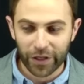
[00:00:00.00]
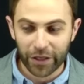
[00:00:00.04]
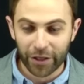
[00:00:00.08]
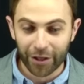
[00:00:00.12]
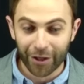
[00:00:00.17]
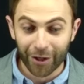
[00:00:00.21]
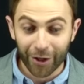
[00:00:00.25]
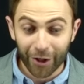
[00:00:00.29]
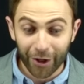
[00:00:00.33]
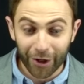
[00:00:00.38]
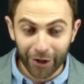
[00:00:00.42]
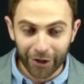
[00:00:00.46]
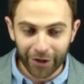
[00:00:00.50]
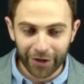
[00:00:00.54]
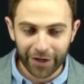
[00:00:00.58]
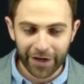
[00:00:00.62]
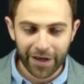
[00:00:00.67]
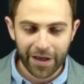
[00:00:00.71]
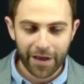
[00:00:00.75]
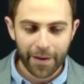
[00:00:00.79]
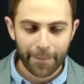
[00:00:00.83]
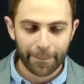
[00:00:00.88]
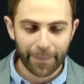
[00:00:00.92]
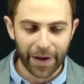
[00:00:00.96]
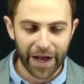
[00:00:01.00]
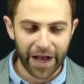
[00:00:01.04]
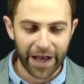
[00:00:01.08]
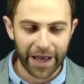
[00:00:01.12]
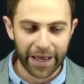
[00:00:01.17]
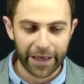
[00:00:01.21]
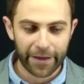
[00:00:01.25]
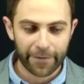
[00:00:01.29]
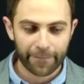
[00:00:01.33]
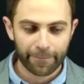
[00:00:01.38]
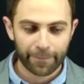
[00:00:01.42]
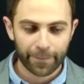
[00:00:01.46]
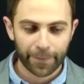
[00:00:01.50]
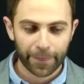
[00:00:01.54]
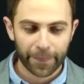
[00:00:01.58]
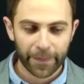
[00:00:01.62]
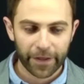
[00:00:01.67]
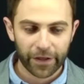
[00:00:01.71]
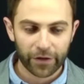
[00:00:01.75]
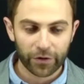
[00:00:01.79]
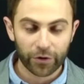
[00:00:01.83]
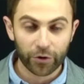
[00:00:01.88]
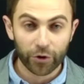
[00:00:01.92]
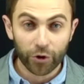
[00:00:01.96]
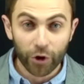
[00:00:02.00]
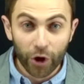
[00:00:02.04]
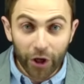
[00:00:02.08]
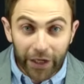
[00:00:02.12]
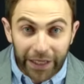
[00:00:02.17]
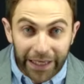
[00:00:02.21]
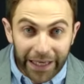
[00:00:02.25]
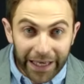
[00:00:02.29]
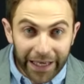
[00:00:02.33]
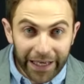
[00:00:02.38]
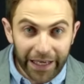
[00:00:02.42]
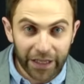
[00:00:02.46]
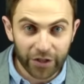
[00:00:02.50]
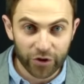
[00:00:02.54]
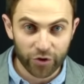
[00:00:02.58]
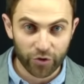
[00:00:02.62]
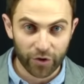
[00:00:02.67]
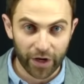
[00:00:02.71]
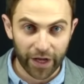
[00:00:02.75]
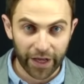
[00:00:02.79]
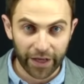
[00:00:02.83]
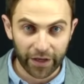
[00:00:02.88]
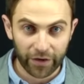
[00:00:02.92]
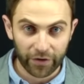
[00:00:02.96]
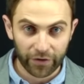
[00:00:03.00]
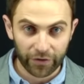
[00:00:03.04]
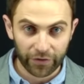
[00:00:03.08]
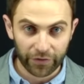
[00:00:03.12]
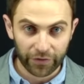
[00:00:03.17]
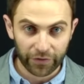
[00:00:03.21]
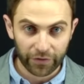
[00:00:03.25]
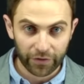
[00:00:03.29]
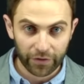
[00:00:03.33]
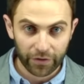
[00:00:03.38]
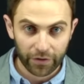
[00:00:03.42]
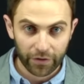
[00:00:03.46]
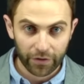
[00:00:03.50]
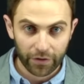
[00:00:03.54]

learn by looking at triangles?